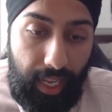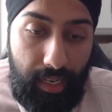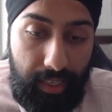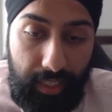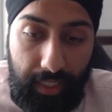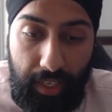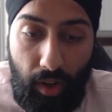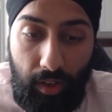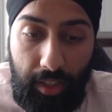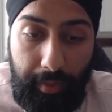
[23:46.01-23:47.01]
And it can
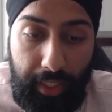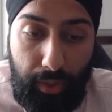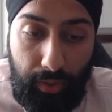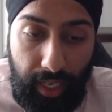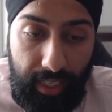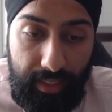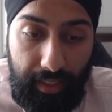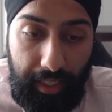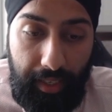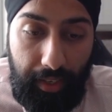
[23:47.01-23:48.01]
also be
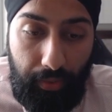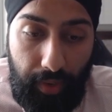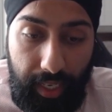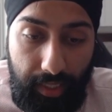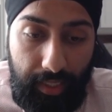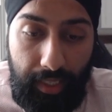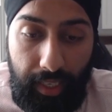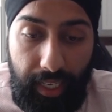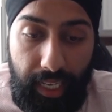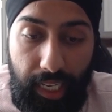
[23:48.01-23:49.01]
translated, right,
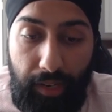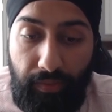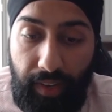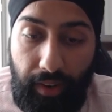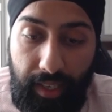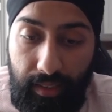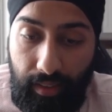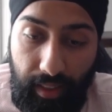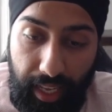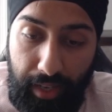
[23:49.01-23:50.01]
in various
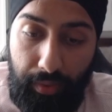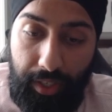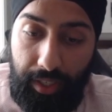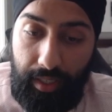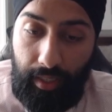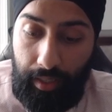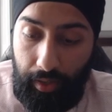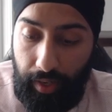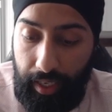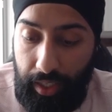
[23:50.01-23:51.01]
languages,
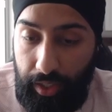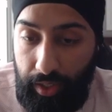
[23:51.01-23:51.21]
right?